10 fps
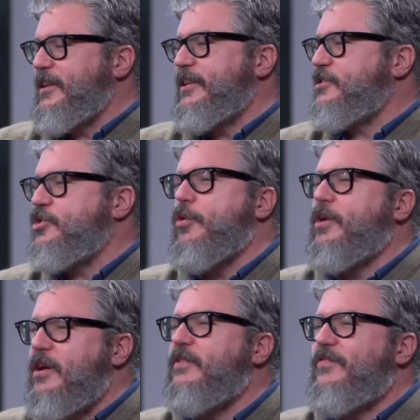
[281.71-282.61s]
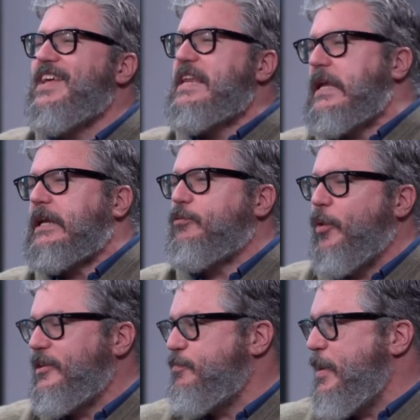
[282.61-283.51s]
It's so convenient
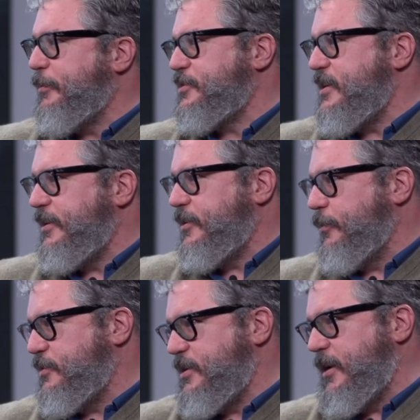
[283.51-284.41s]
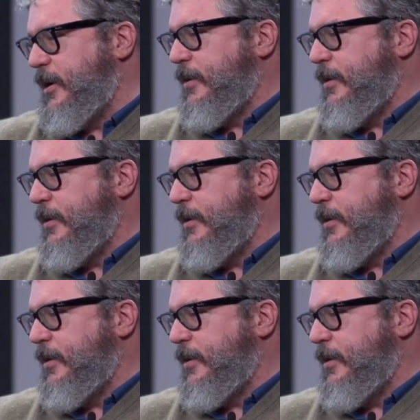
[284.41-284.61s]
what people see and don't see.